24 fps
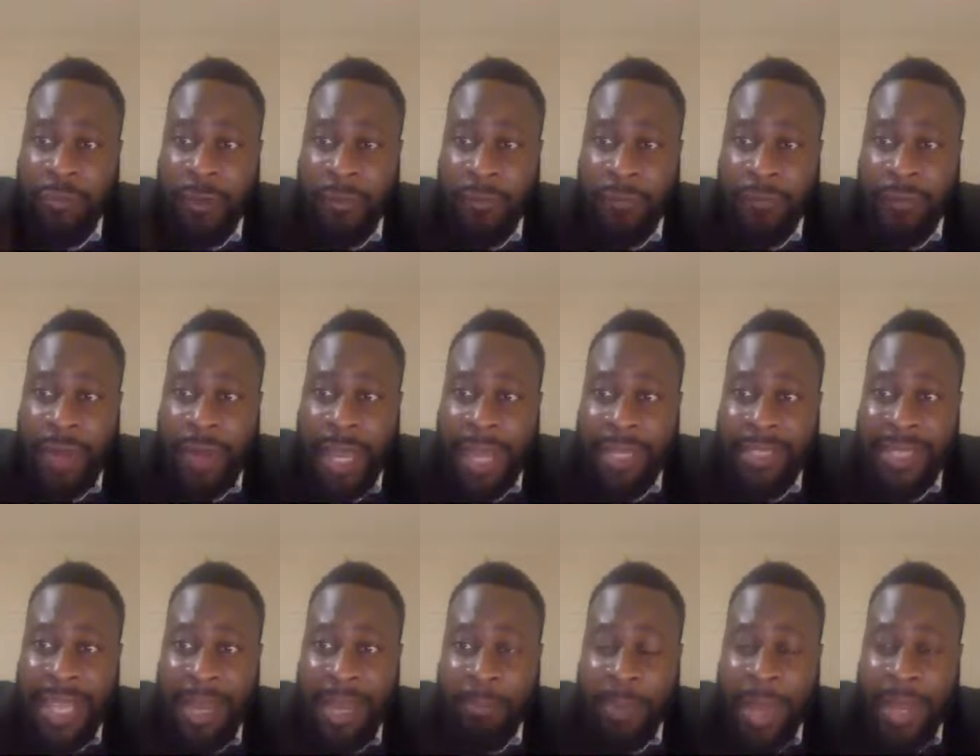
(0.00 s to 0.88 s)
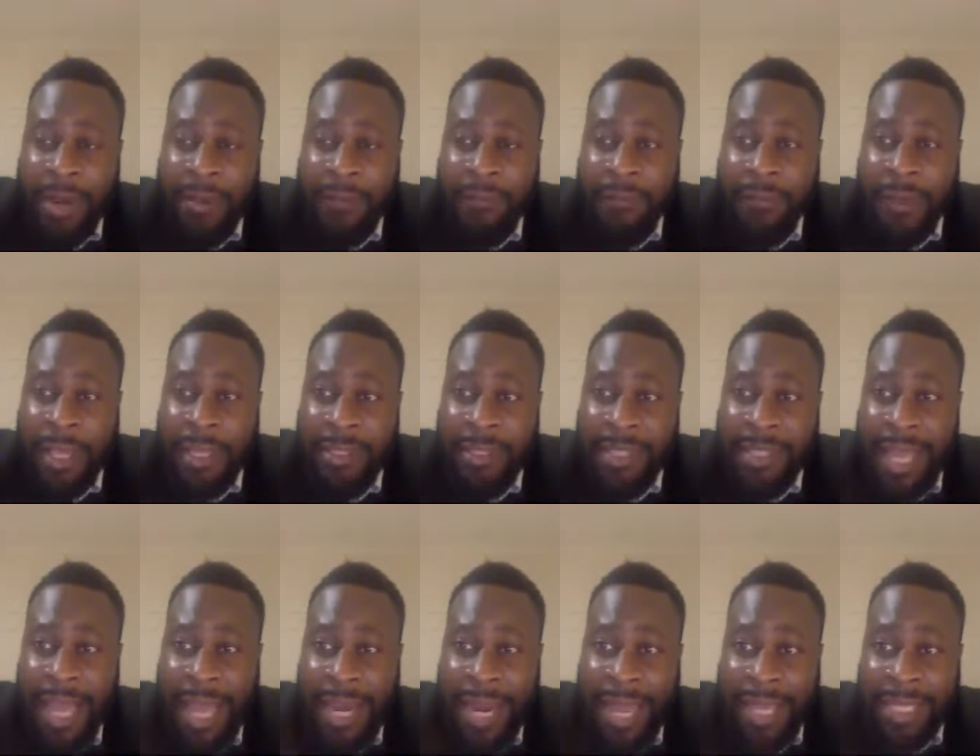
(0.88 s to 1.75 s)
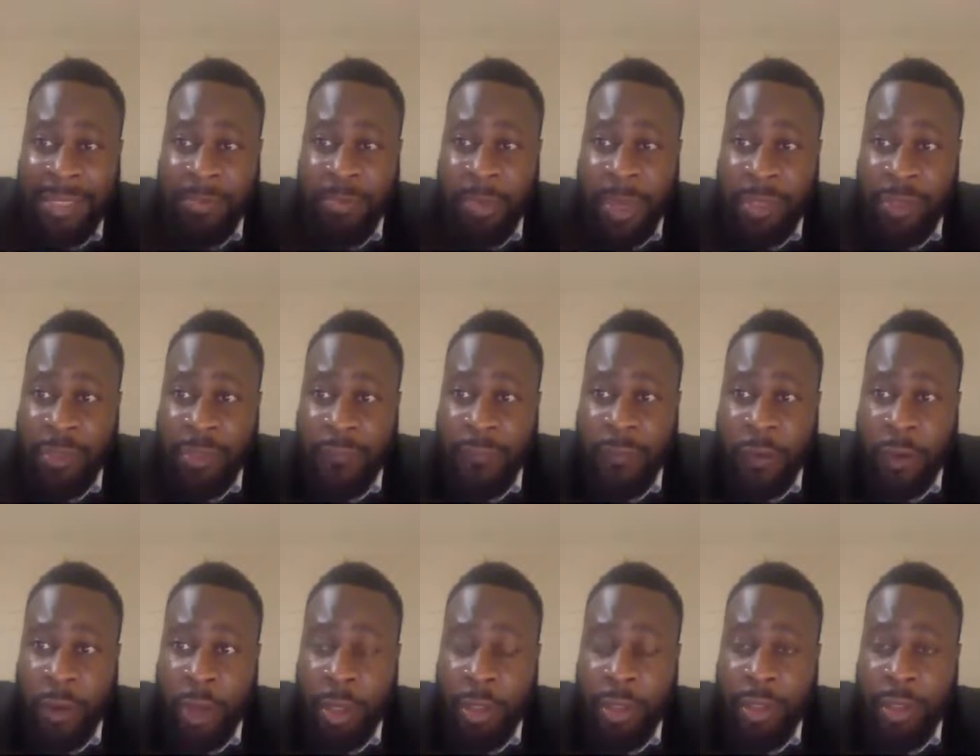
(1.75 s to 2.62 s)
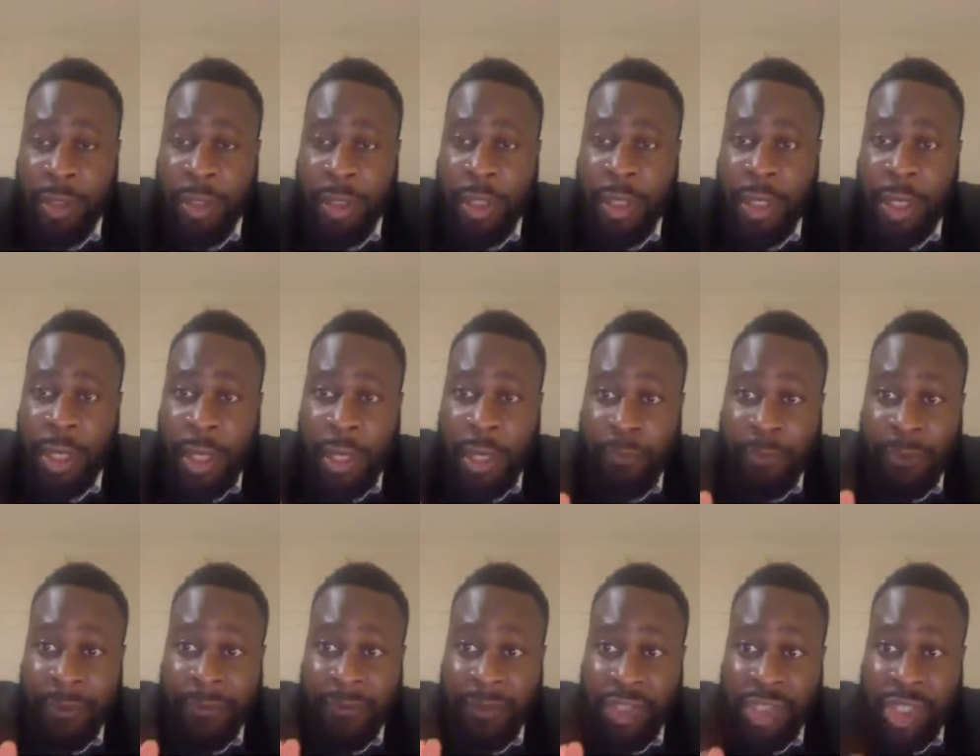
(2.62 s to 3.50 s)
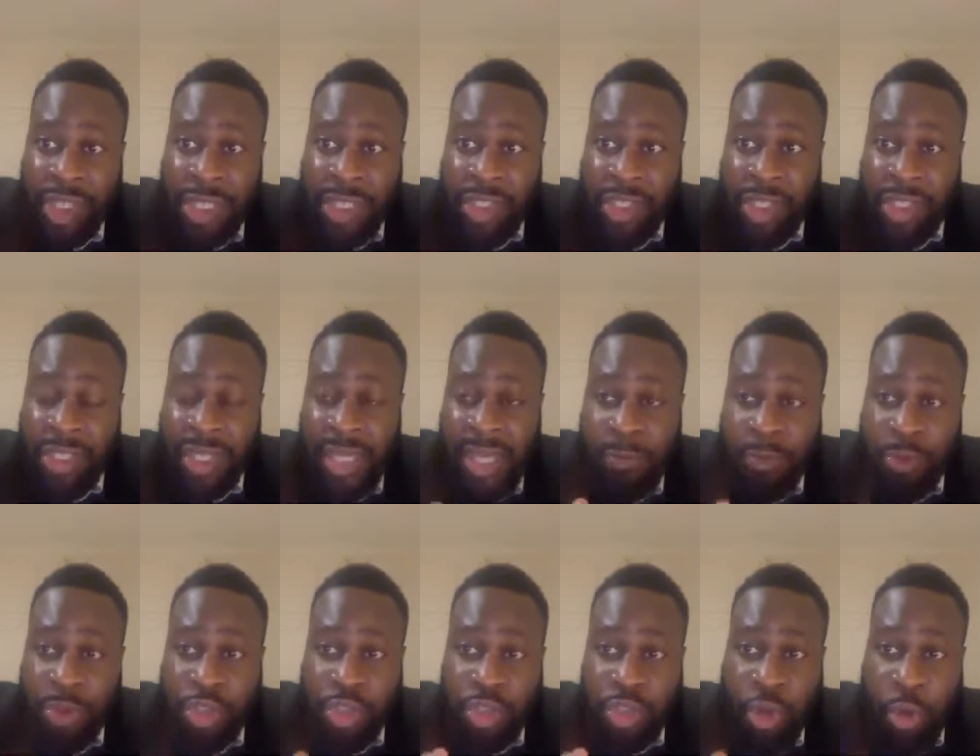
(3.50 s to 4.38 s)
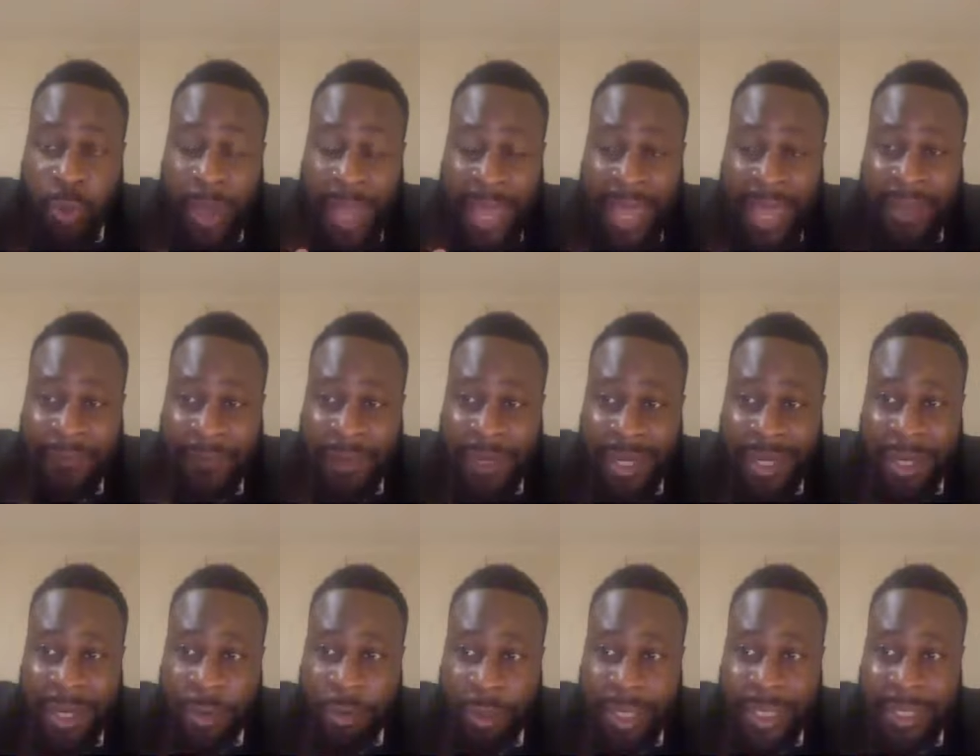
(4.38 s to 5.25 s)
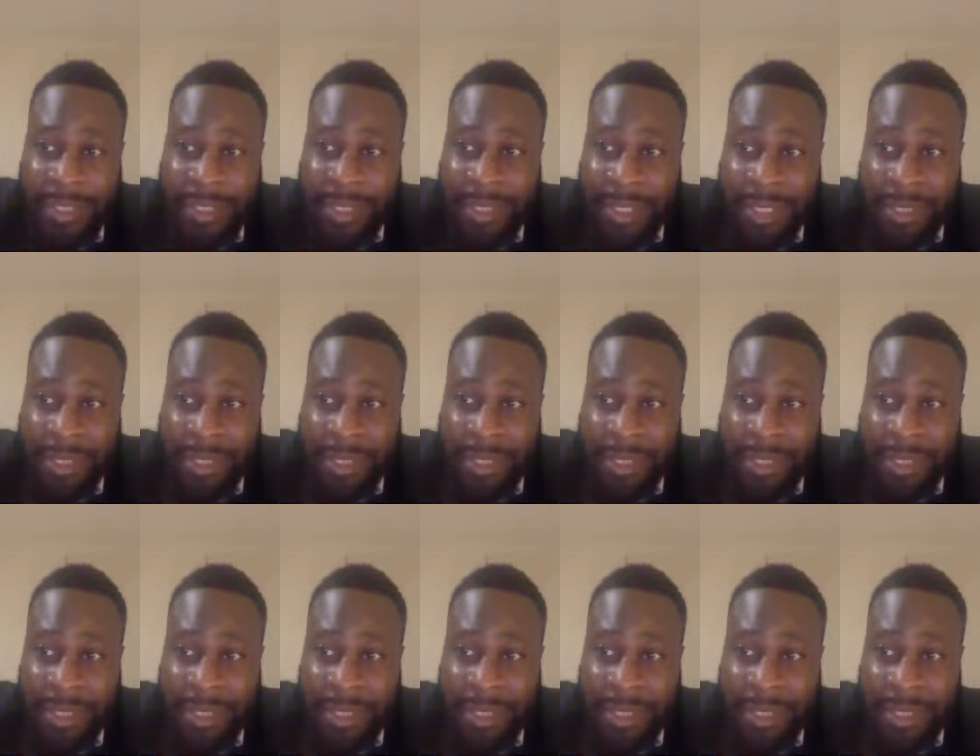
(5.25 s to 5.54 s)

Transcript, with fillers: reflect and manifest an aspect of God with Jesus, he was so heavily anointed.